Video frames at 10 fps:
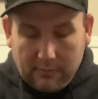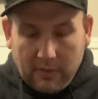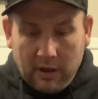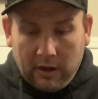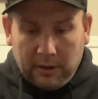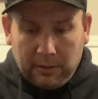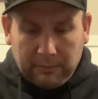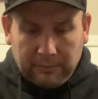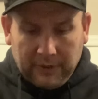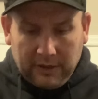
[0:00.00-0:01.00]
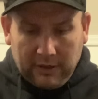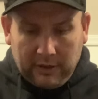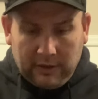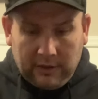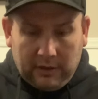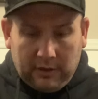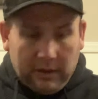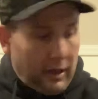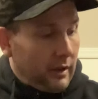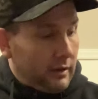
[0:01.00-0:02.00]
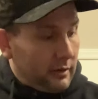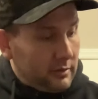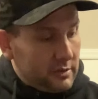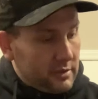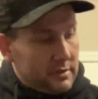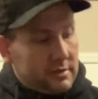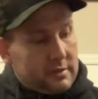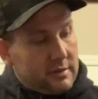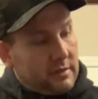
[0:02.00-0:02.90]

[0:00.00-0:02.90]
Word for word: Um, and just,